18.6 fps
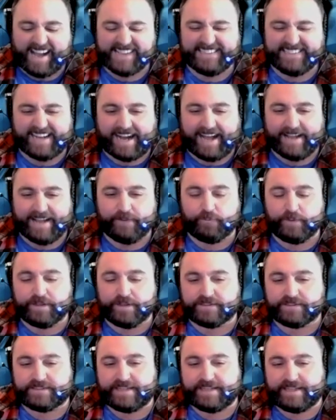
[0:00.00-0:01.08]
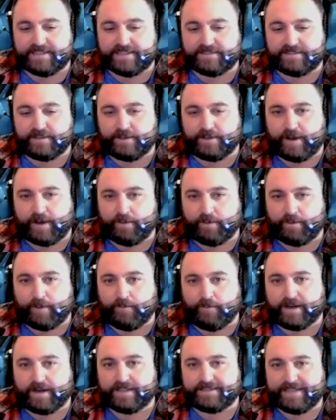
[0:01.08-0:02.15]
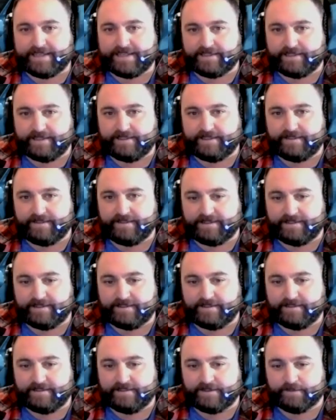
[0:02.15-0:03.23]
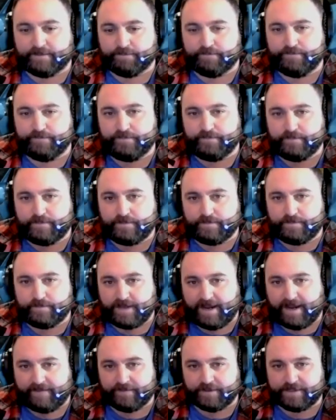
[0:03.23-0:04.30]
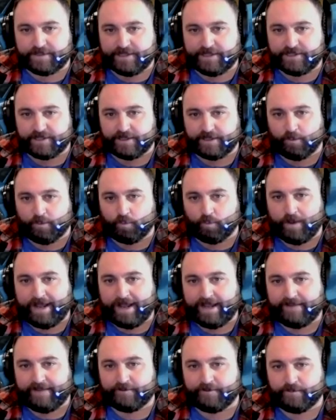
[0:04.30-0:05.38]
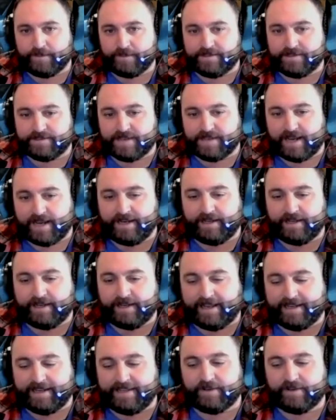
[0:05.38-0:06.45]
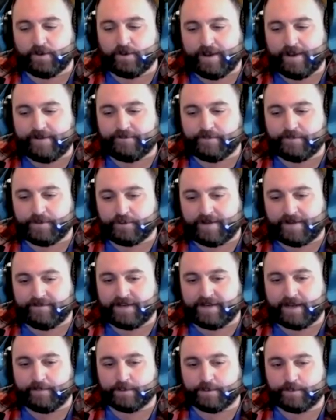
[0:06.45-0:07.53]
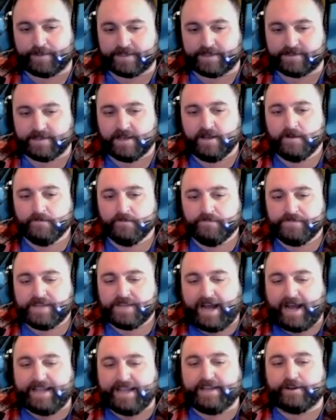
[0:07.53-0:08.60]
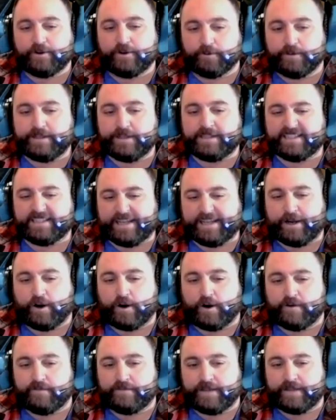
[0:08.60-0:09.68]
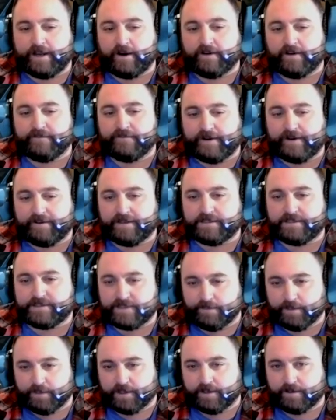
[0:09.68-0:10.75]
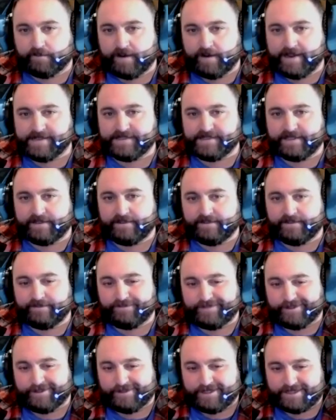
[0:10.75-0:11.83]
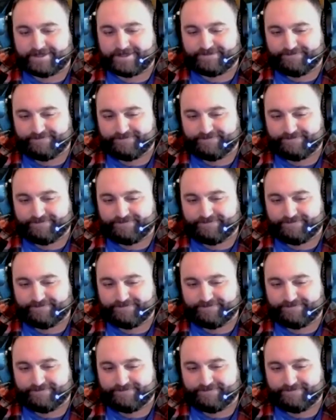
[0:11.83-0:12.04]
I will say this, I want to take the conversation away from the design, and even away from the driving dynamics, because I agree that they are very similar, right? They're just